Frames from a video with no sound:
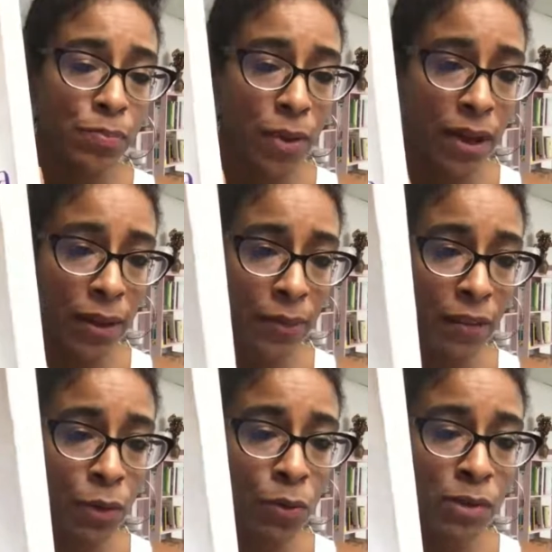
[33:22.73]

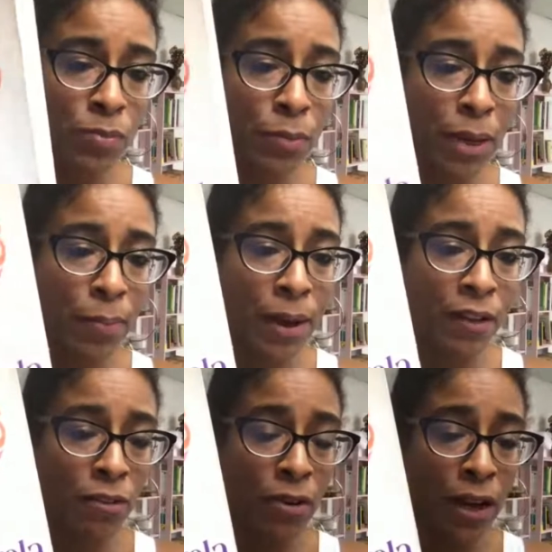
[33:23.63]
Every Woman's Book by
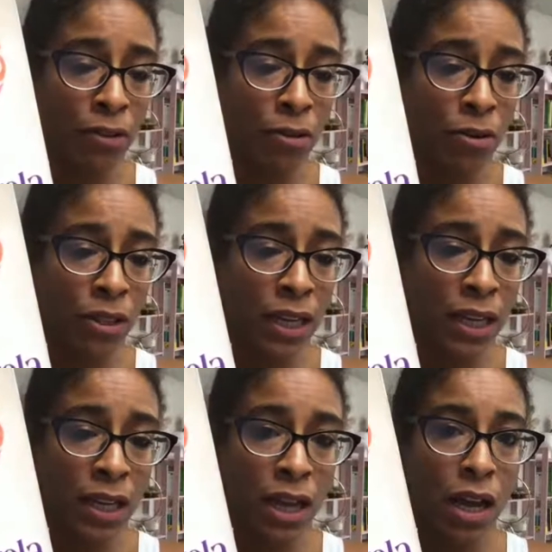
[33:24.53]
Pavel Arola.